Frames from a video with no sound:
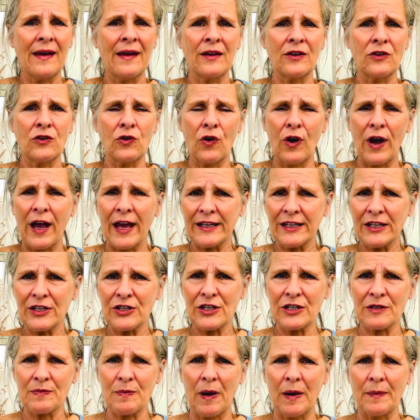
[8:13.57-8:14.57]
your
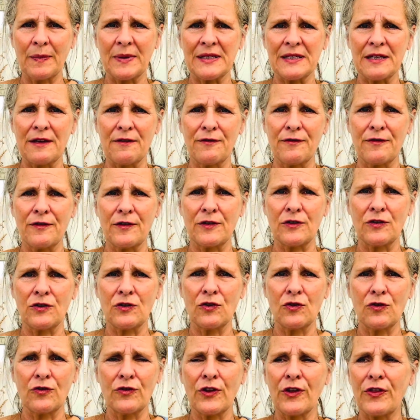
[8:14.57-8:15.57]
energies might be
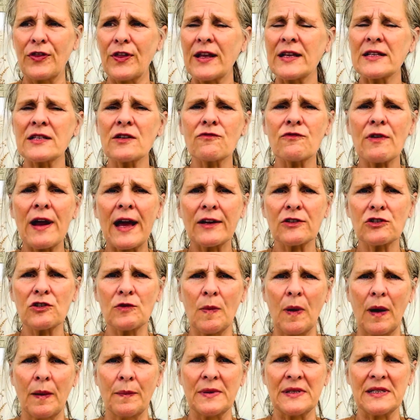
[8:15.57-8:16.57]
different, the things around you
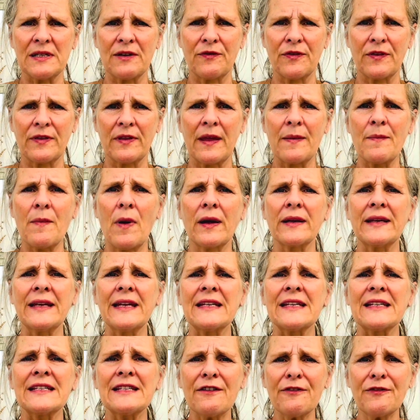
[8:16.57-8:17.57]
might be different, they might need
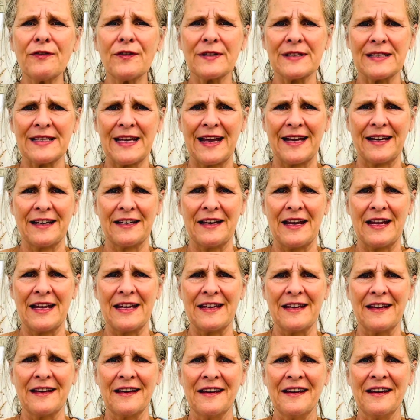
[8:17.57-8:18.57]
a different
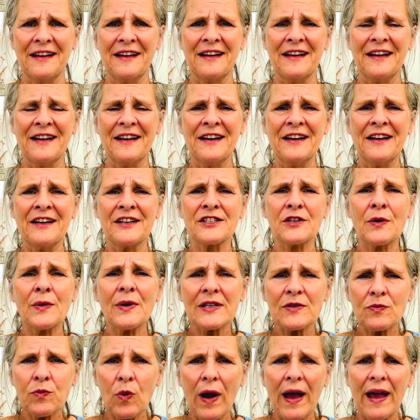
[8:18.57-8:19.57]
technique. So
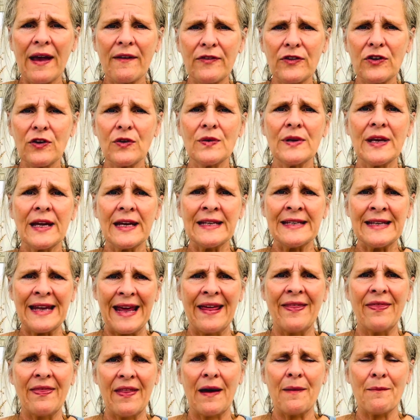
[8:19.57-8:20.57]
it's whatever you need
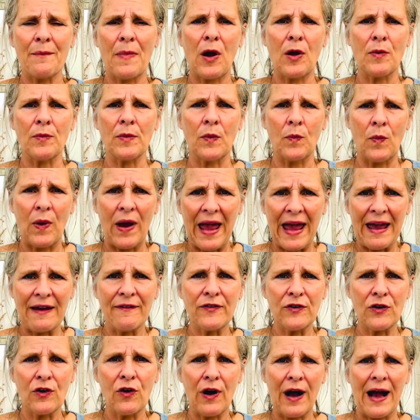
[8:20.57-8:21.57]
in that moment, wherever
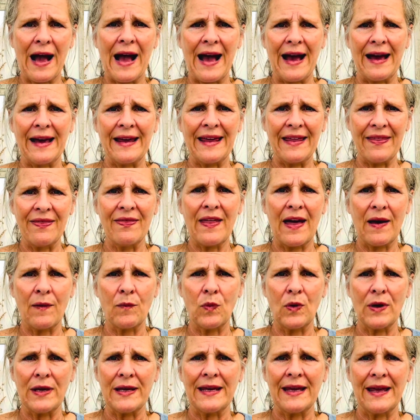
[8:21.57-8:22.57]
you're at, in that
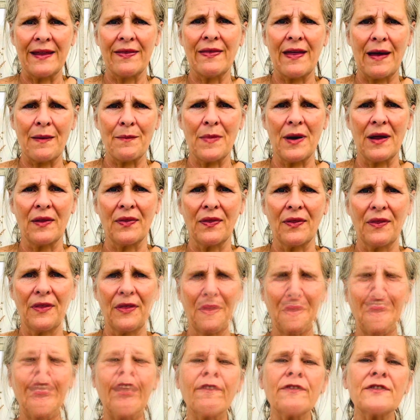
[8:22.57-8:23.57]
week, in that month.
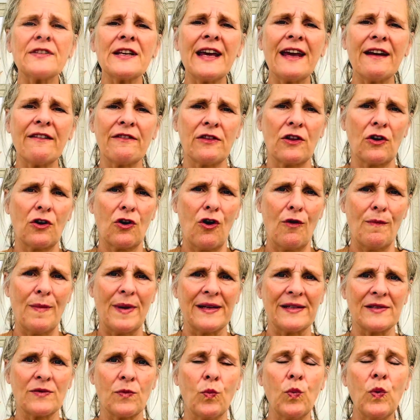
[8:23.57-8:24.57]
I'd love to hear in the
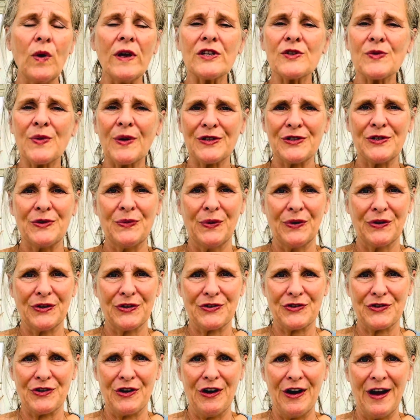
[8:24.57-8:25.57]
comments which ones you want to
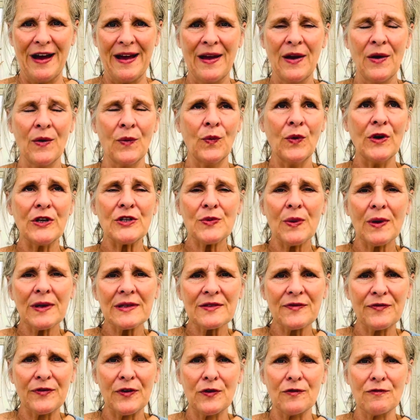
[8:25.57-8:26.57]
try, which ones
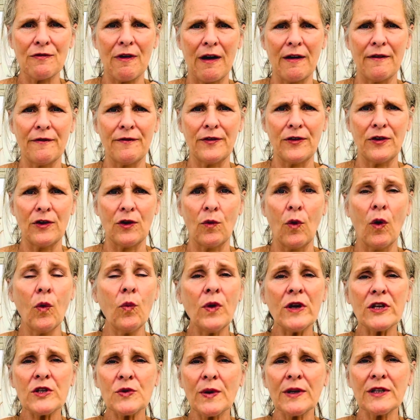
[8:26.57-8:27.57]
feel right for you, or
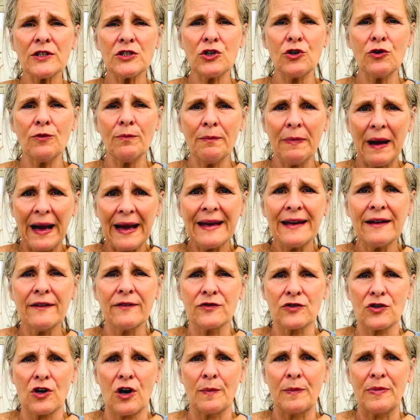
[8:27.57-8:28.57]
which ones you may have
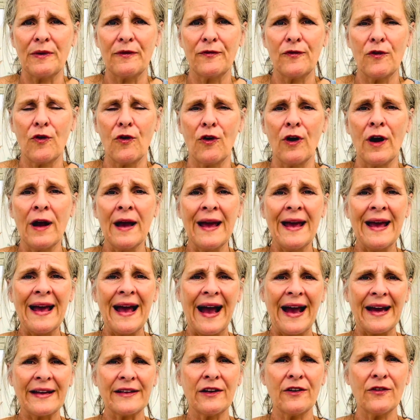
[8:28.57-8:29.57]
tried before
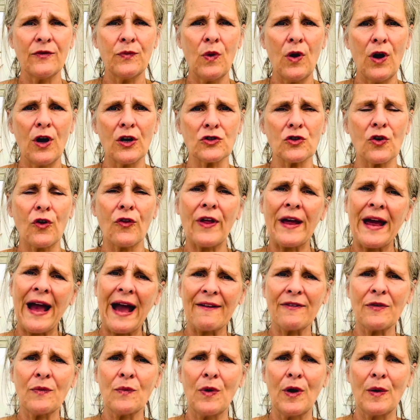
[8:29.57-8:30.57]
and have worked, or they
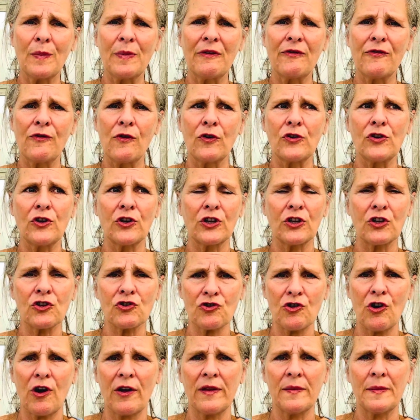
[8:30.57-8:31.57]
haven't worked before and you're going to
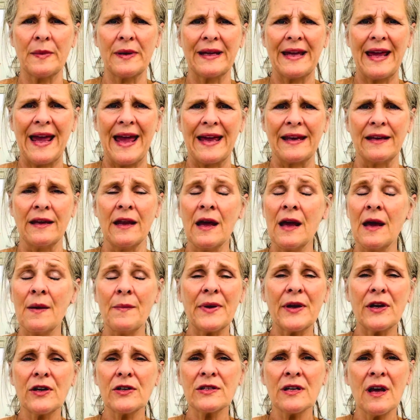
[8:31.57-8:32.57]
try them again.
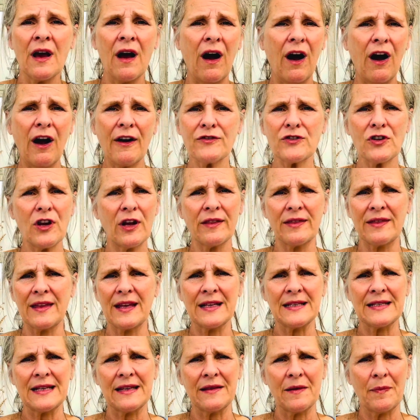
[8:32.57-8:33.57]
Because I've tried
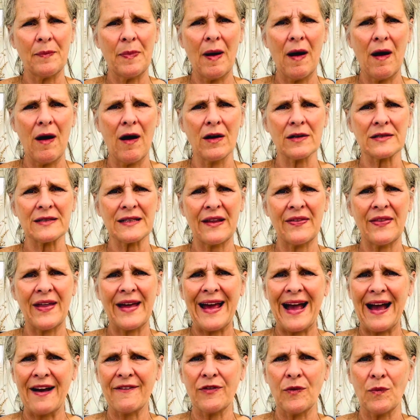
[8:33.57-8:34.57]
things in the past and they
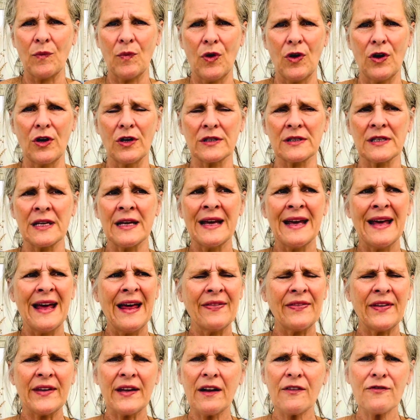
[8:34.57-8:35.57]
haven't worked.
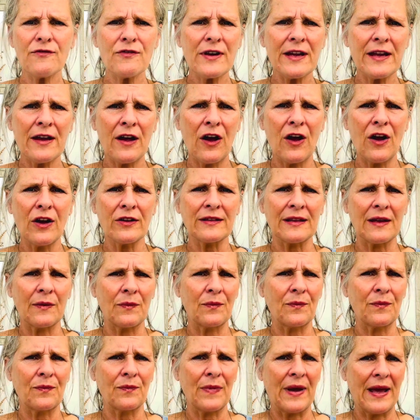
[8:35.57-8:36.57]
Then I've
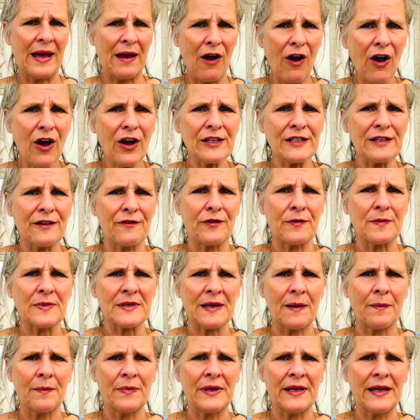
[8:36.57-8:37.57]
heard it from
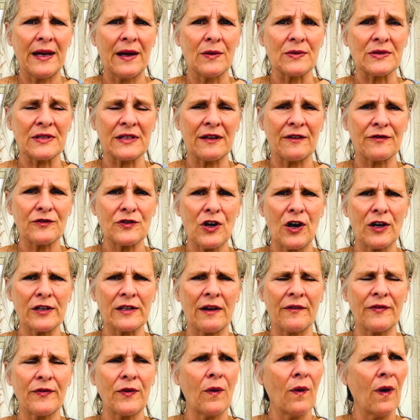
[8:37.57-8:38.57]
somebody else, and I've tried and I
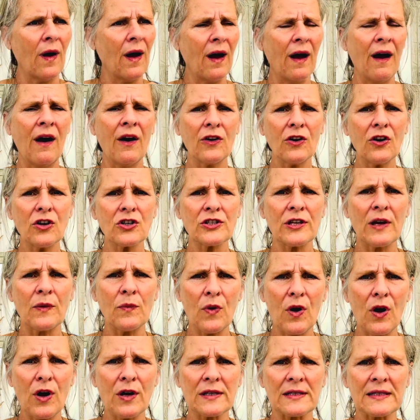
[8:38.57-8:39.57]
thought, gosh, that
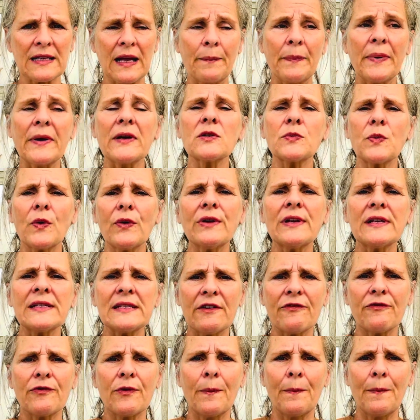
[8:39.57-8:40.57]
works now, because we're in a
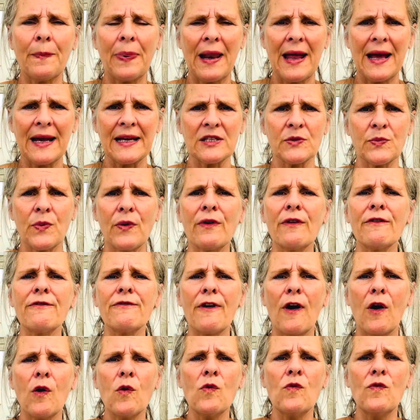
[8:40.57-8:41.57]
different place, we're
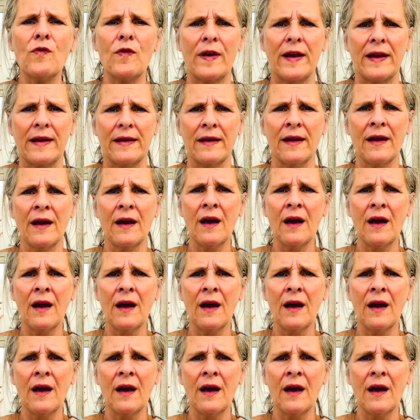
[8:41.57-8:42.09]
evolving